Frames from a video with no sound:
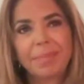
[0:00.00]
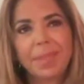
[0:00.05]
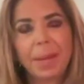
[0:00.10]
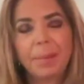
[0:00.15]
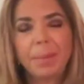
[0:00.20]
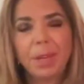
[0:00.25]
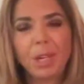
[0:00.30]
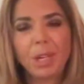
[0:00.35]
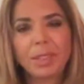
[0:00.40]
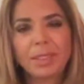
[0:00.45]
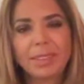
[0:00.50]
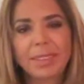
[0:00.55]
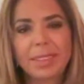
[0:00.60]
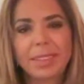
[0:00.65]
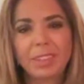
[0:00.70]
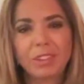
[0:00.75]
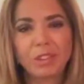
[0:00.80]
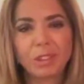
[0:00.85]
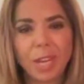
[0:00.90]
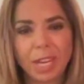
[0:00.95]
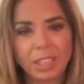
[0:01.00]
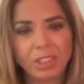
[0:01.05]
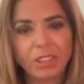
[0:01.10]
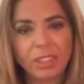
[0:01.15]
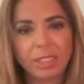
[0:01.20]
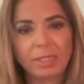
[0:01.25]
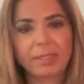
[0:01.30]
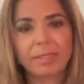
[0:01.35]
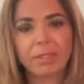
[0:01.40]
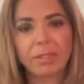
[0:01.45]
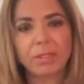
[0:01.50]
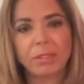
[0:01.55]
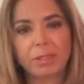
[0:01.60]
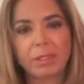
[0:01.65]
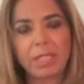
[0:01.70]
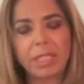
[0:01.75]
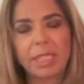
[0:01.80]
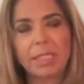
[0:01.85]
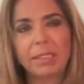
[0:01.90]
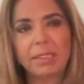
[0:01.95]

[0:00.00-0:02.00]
Lebanon's a tragic story.